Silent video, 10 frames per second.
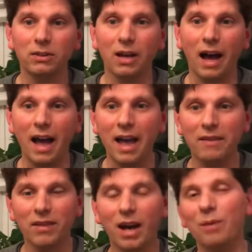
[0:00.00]
I
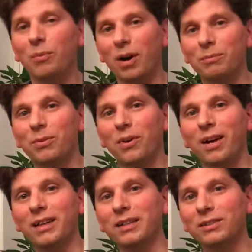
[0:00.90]
have not bought
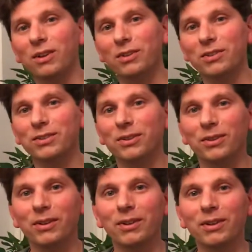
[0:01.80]
bread at the grocery
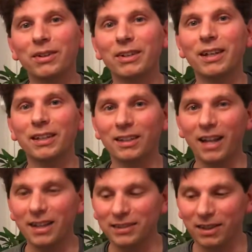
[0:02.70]
store in the
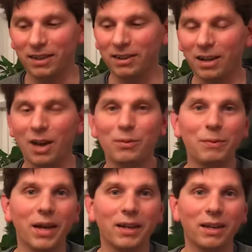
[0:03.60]
last year. I've been
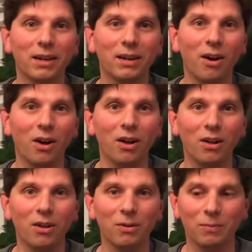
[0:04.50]
making
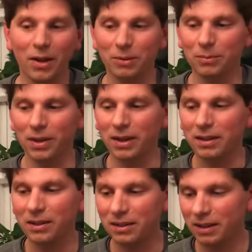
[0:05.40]
all my own bread,
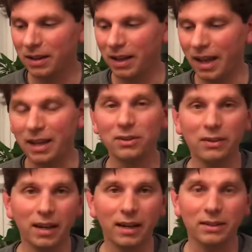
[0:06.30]
and you
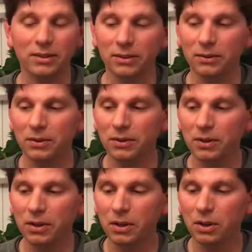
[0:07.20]
can too.
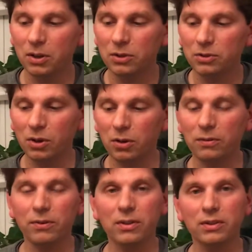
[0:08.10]
So the
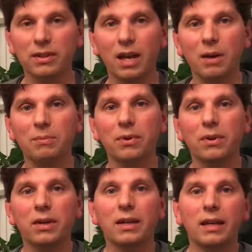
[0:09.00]
first step
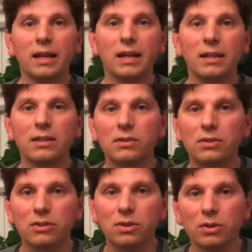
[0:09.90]
is
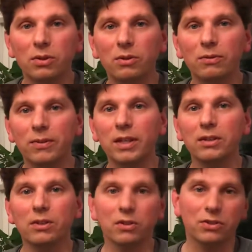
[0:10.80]
to feed
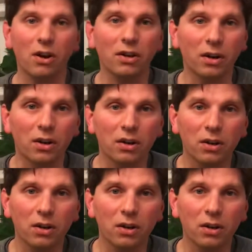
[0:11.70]
your starter.